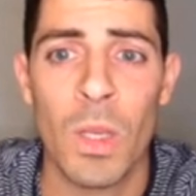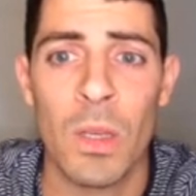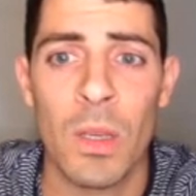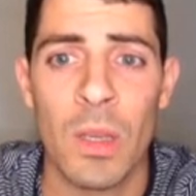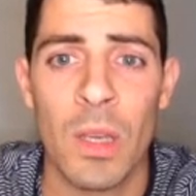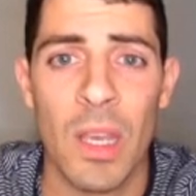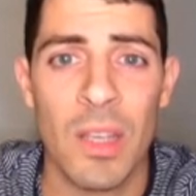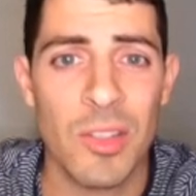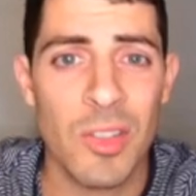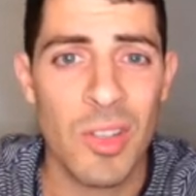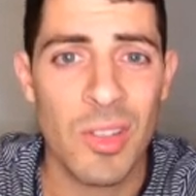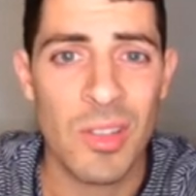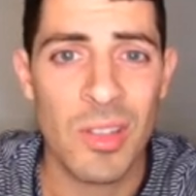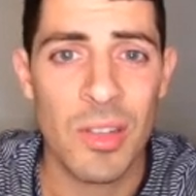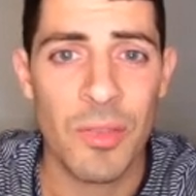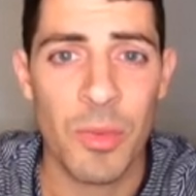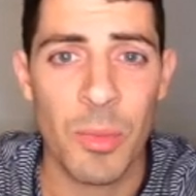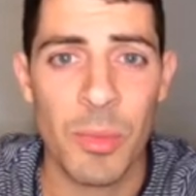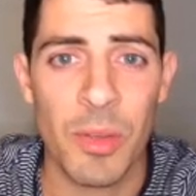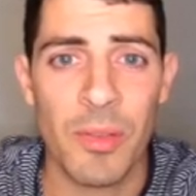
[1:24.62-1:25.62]
As you can see
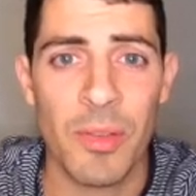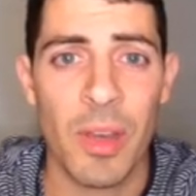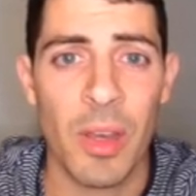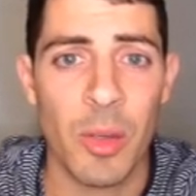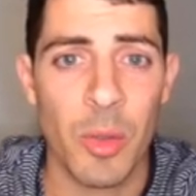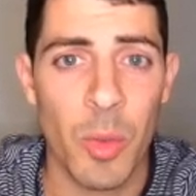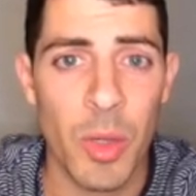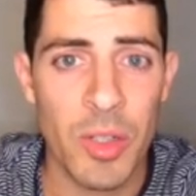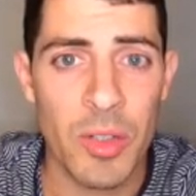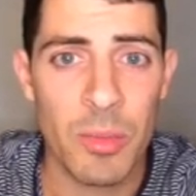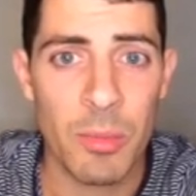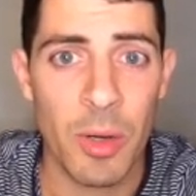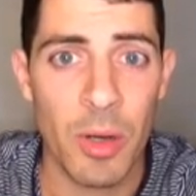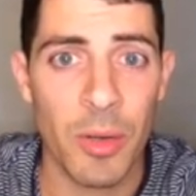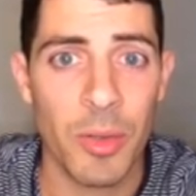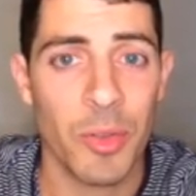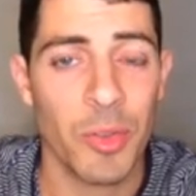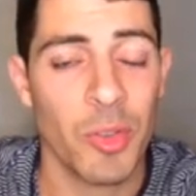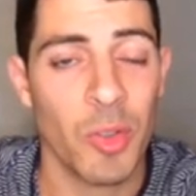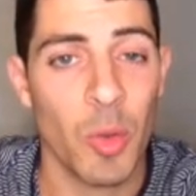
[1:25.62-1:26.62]
from the evaluation bar,
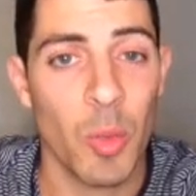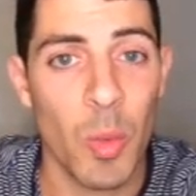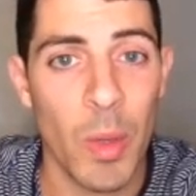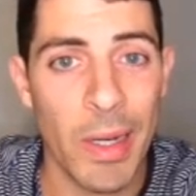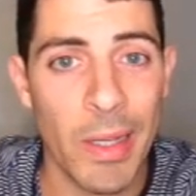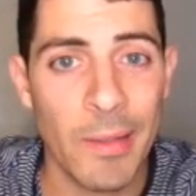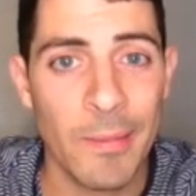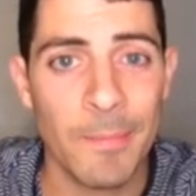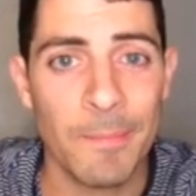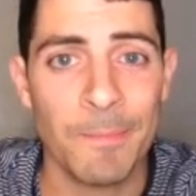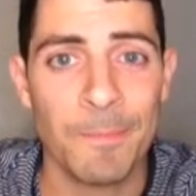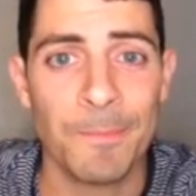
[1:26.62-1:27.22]
you're still winning,